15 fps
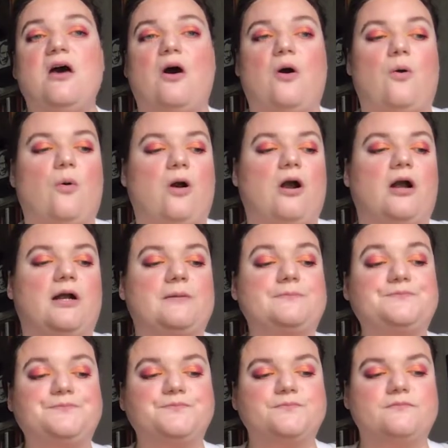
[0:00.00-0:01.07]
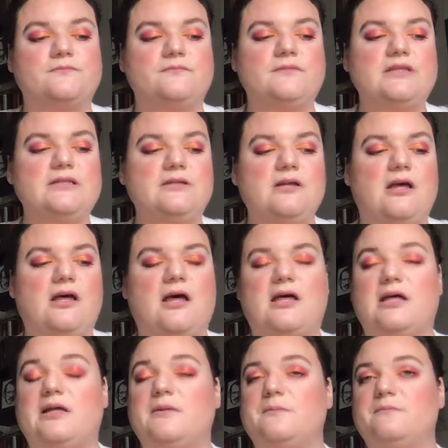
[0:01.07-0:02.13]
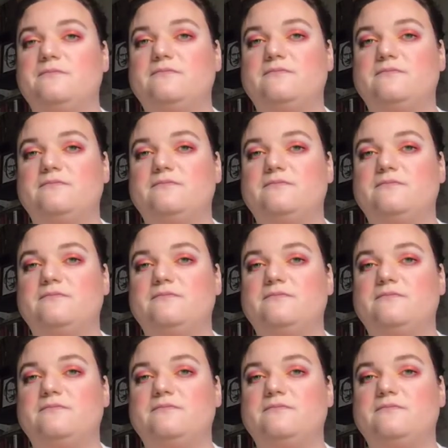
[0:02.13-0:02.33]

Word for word: or um,